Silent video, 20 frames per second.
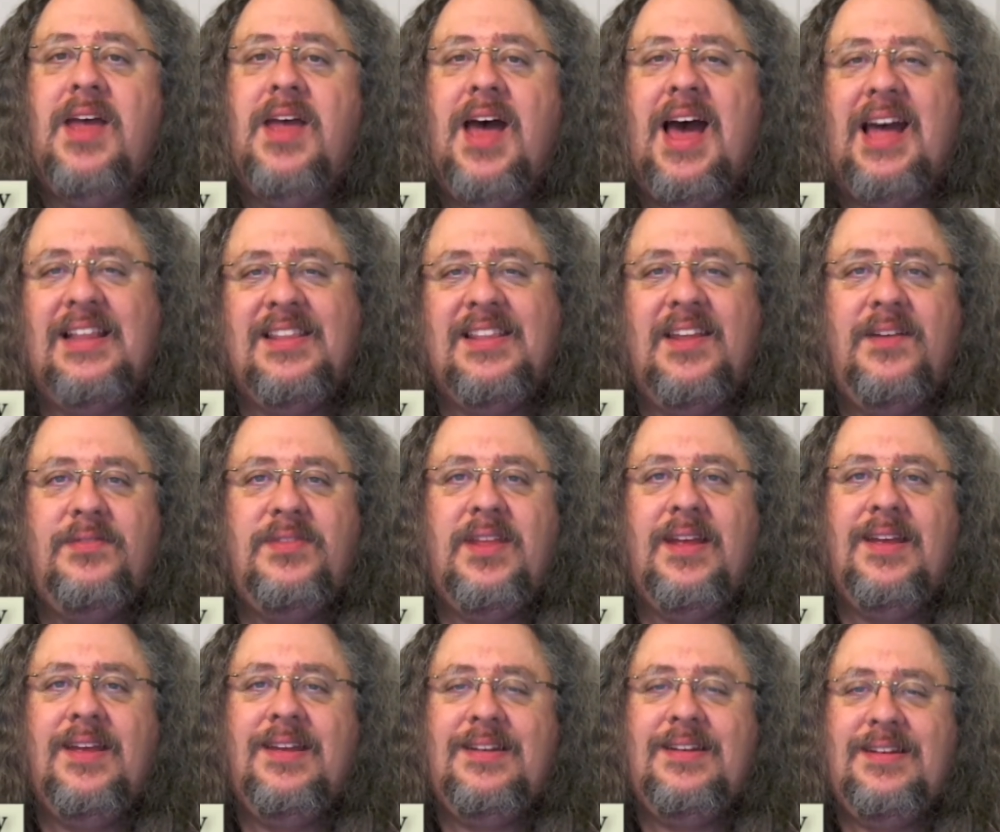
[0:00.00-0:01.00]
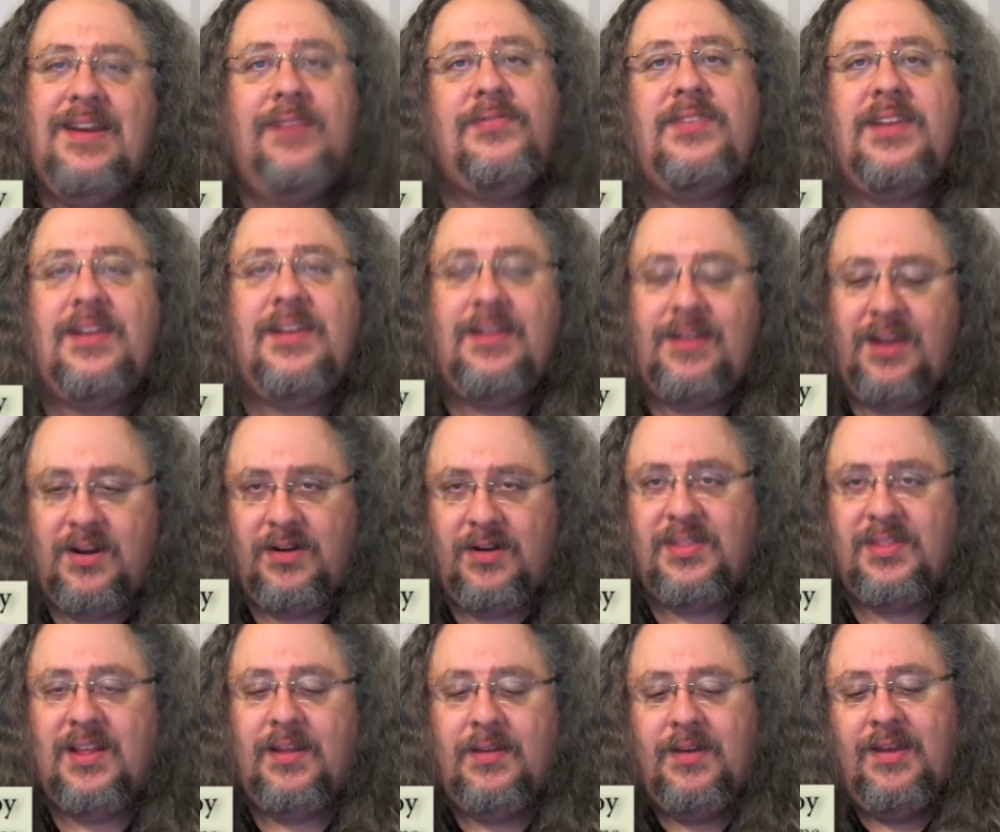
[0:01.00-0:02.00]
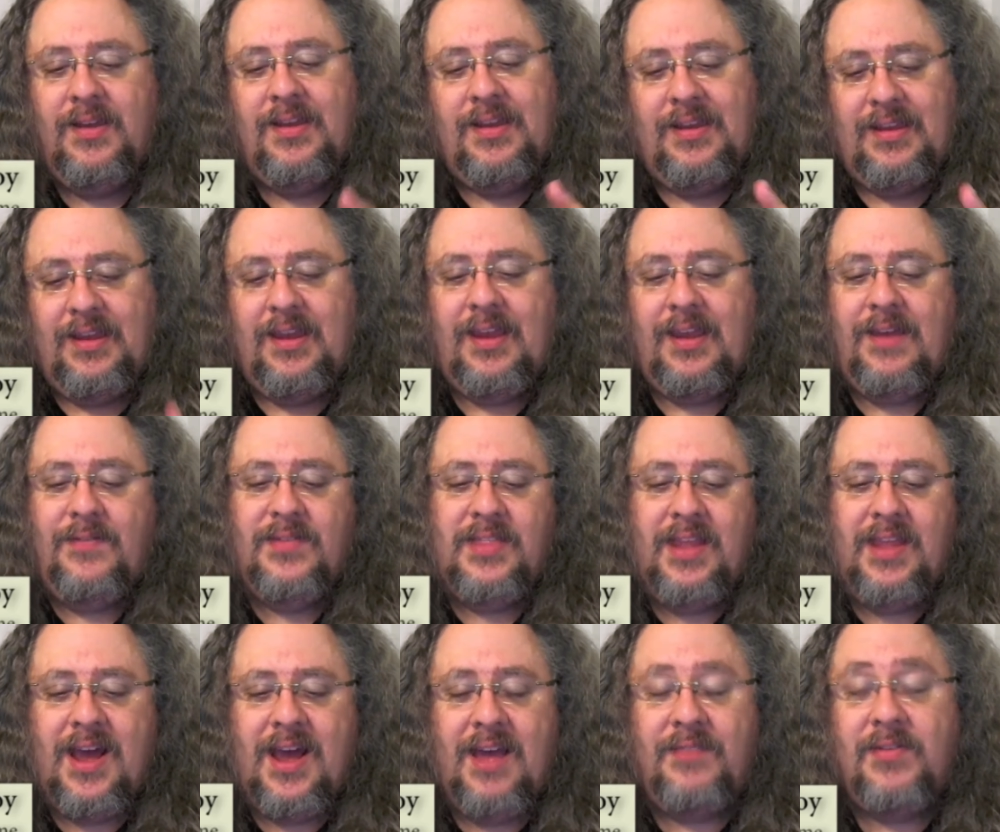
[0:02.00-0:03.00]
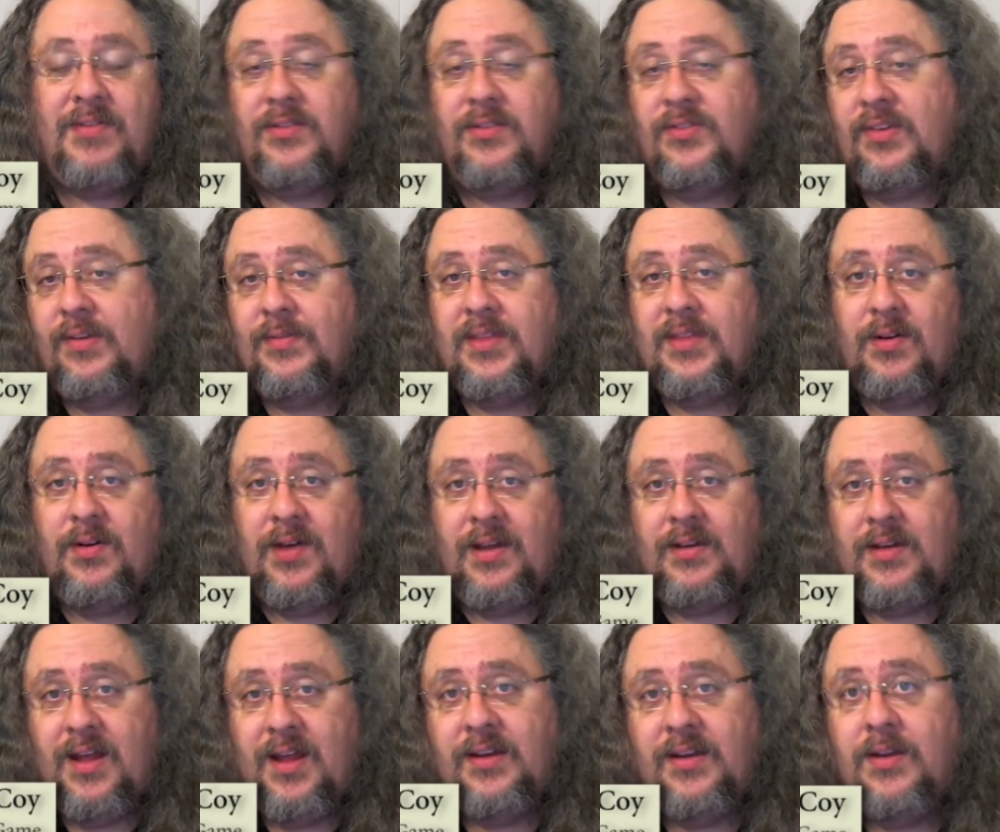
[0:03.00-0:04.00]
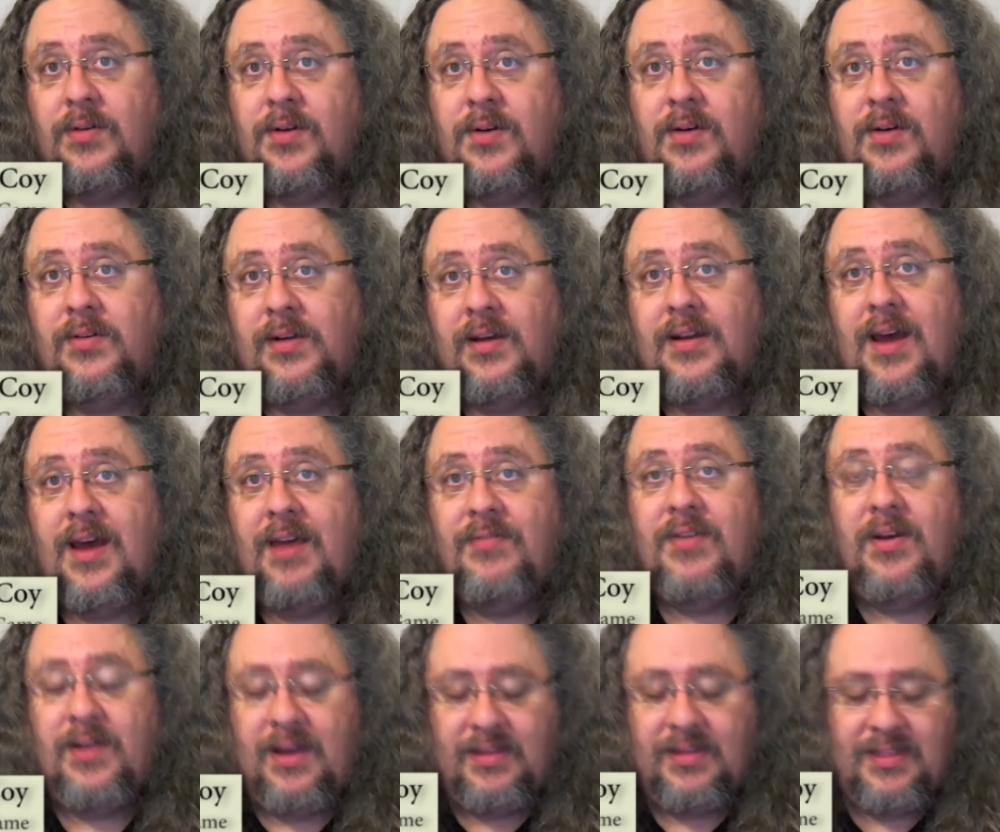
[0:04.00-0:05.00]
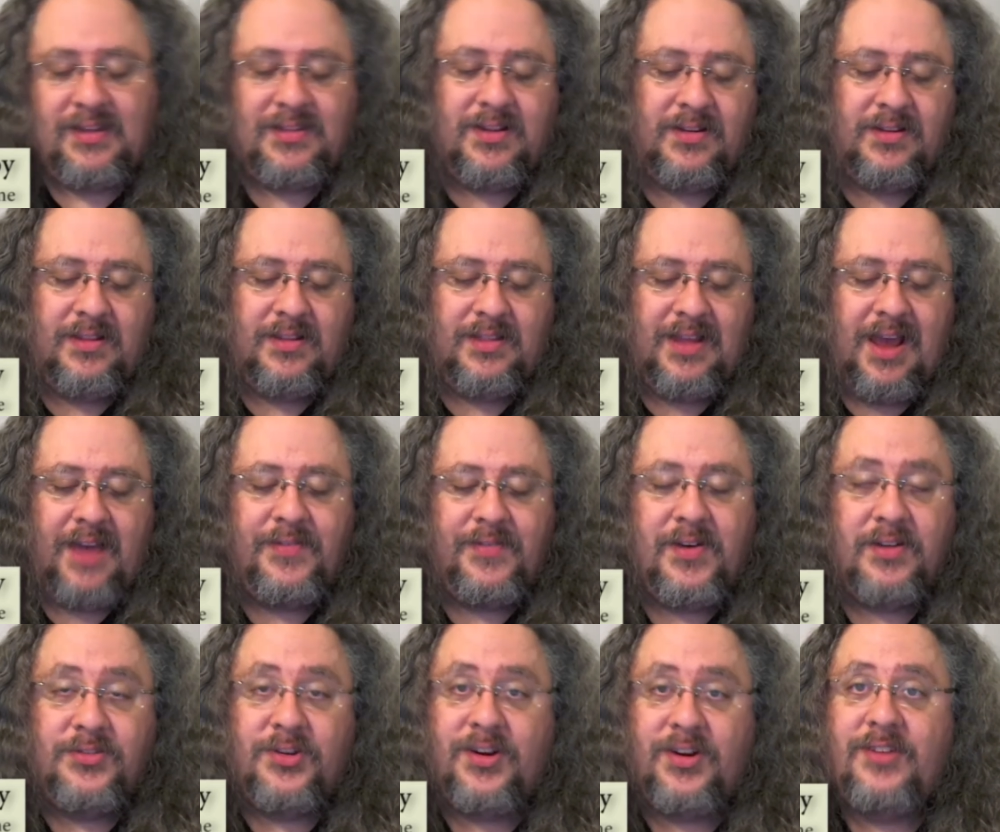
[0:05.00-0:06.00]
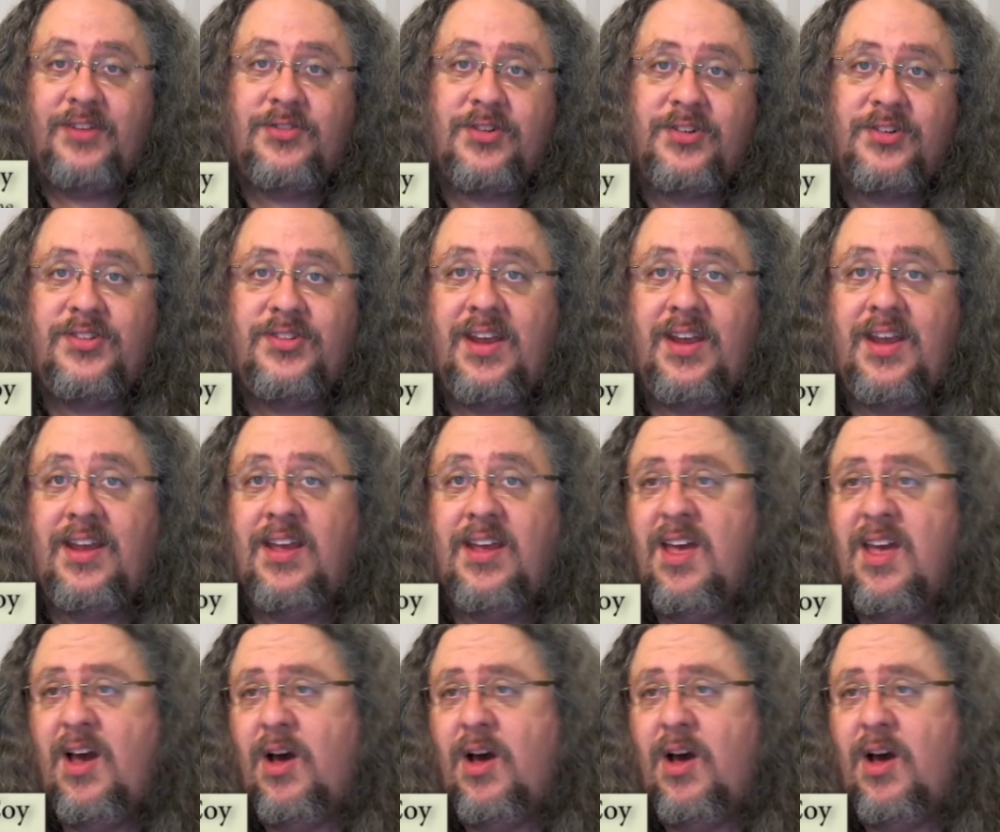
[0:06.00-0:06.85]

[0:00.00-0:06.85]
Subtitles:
I love nifty, even the iPhones, even though I don't own an iPhone. I think the iPhones are interesting.